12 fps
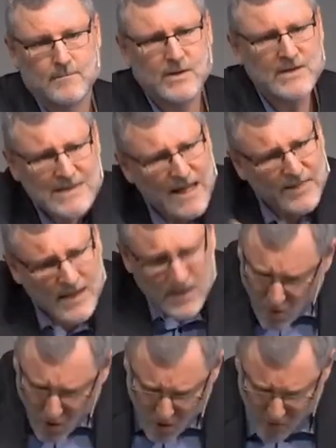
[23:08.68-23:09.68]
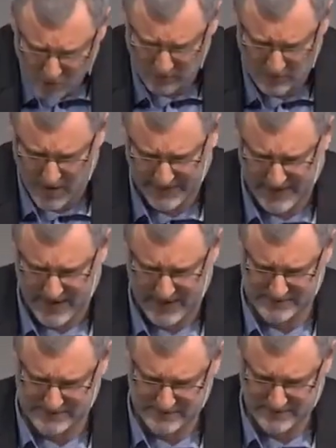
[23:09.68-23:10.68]
but he's nothing at all like
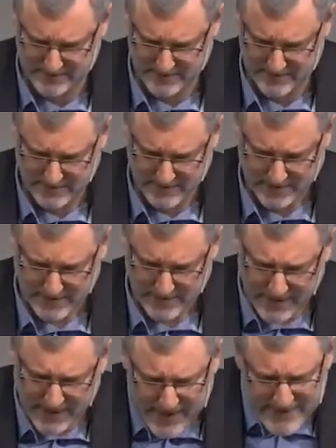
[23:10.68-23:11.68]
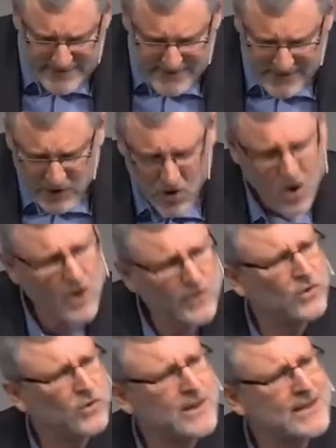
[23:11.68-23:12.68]
us. He's the God
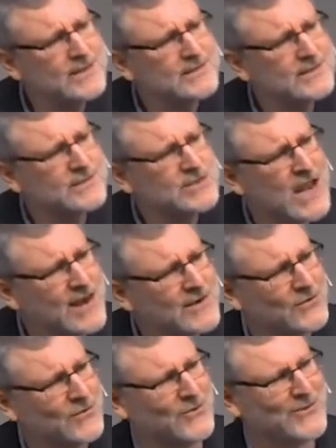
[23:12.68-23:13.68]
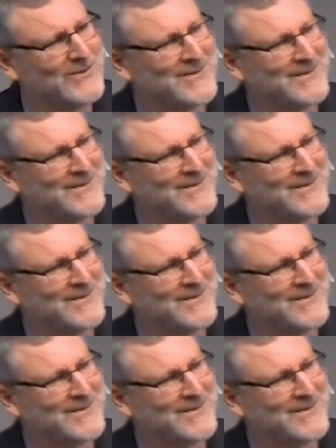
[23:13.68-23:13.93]
who is gentle